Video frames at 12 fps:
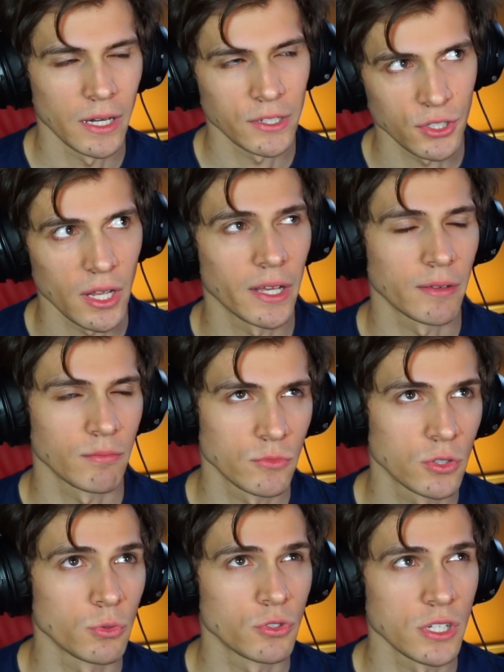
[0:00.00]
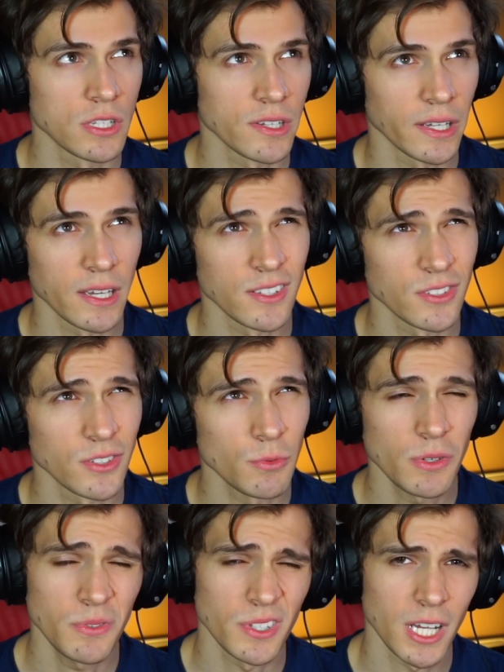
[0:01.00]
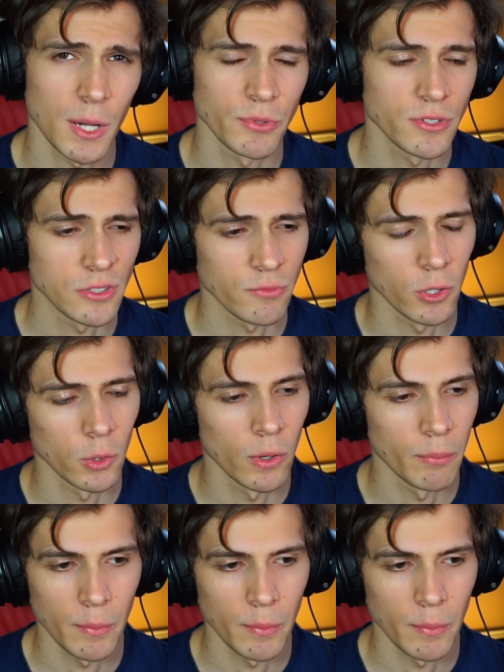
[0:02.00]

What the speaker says: Actually, two scenes, I guess. He was in a couple scenes in Rogue One,